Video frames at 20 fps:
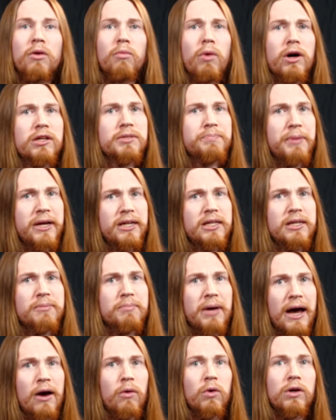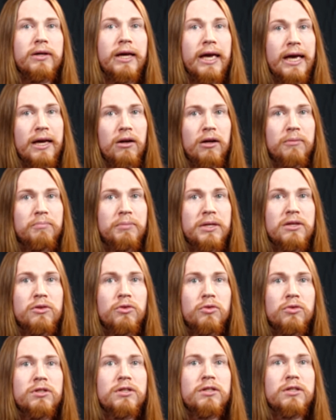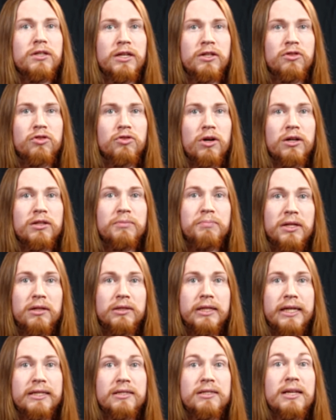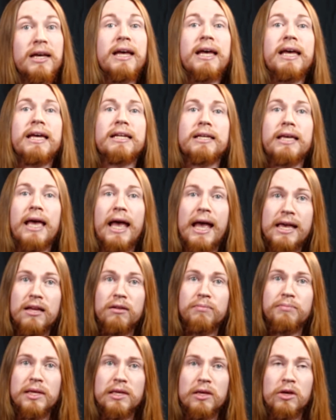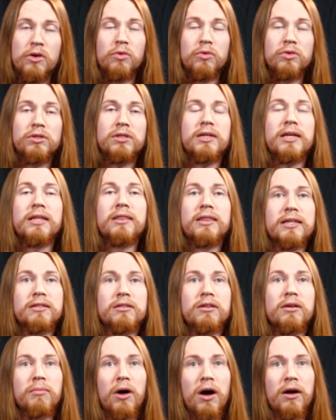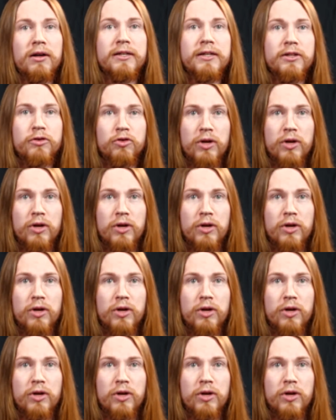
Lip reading: While spending power cannot be used to construct buildings, it can be used in this commodity